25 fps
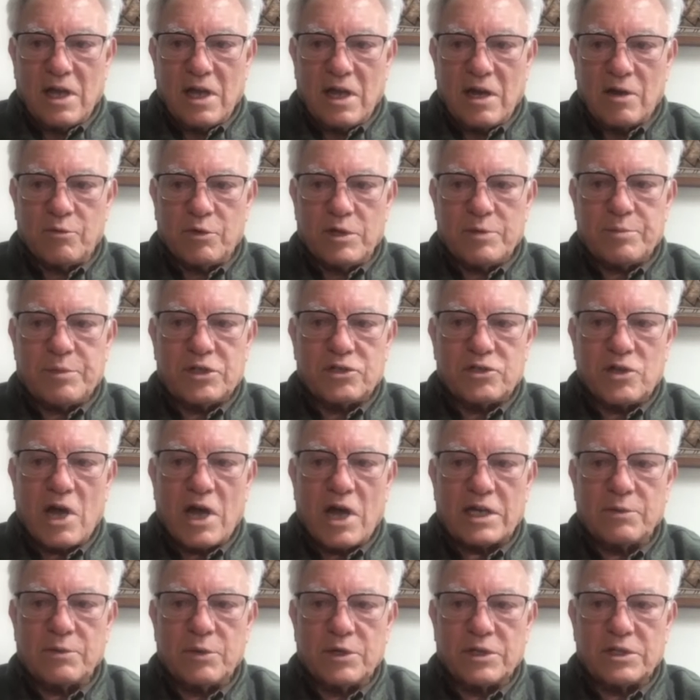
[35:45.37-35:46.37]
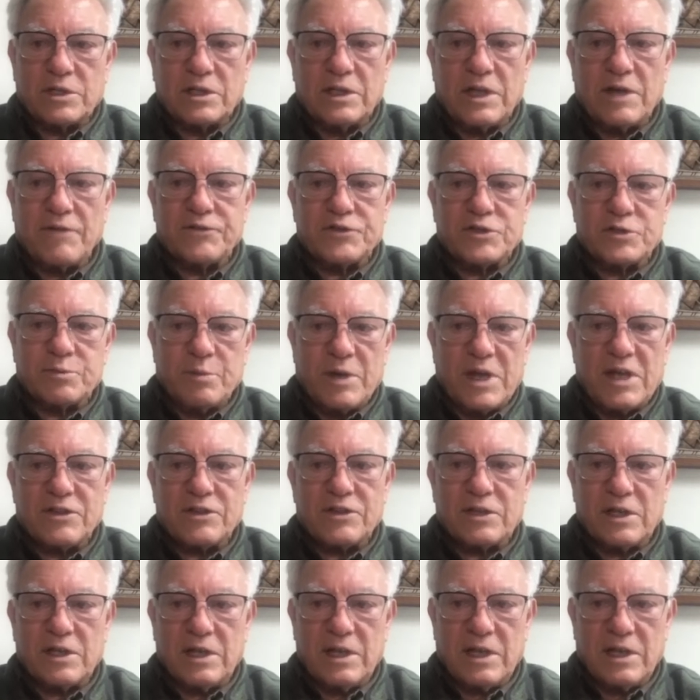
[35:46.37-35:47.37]
We've been talking with Cliff Smith.
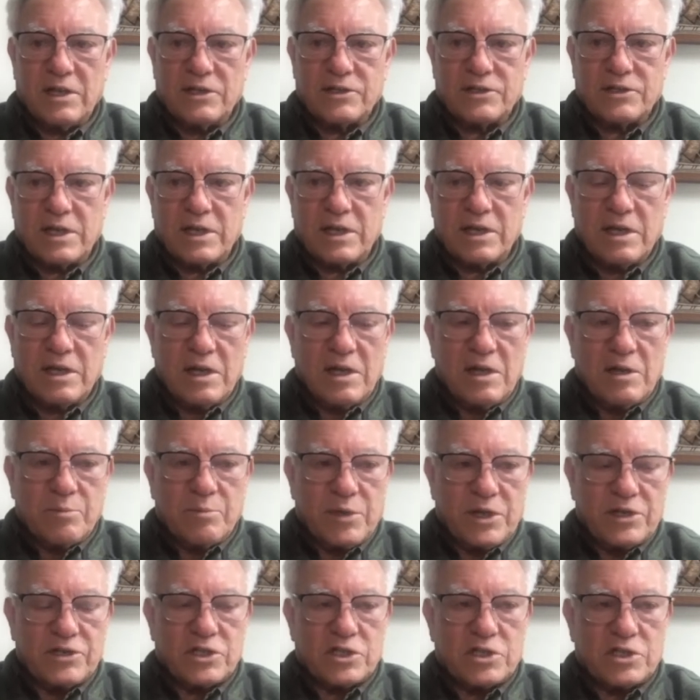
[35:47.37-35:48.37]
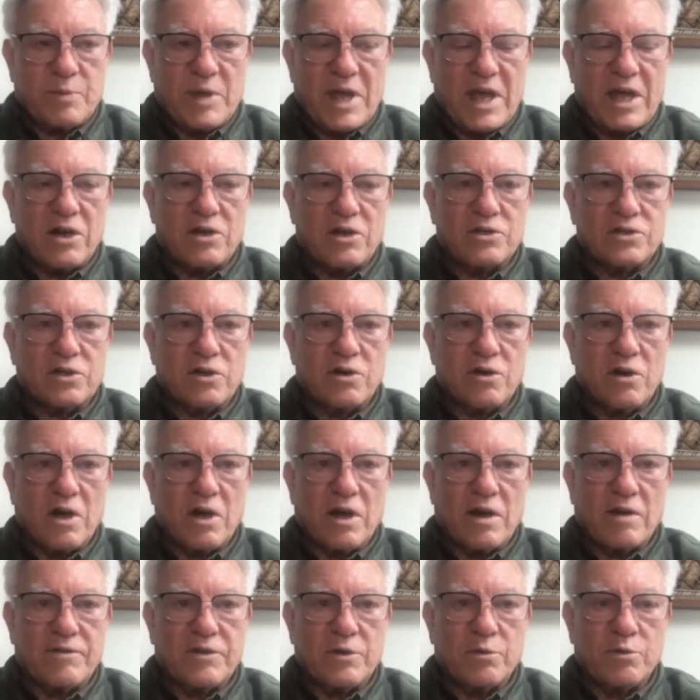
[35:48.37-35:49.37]
He's a business manager
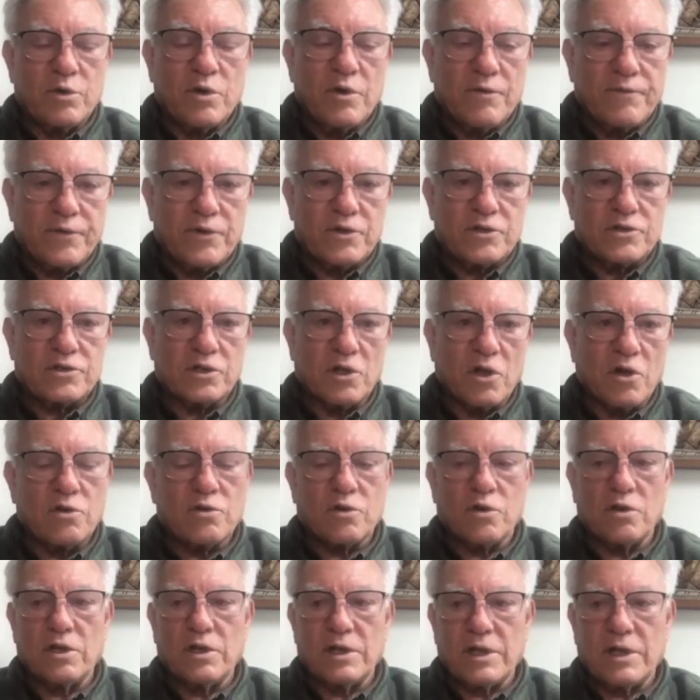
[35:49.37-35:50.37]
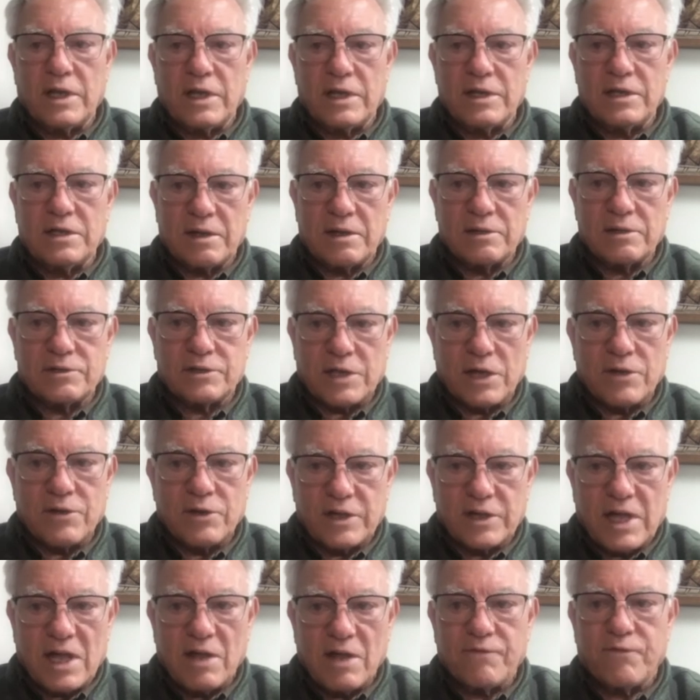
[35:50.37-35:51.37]
of the Roofers Local in
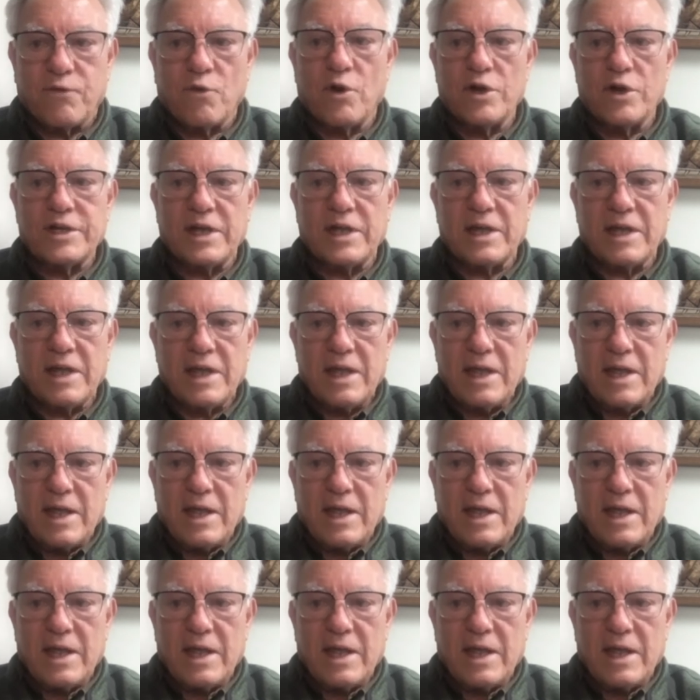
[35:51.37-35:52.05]
Southern California,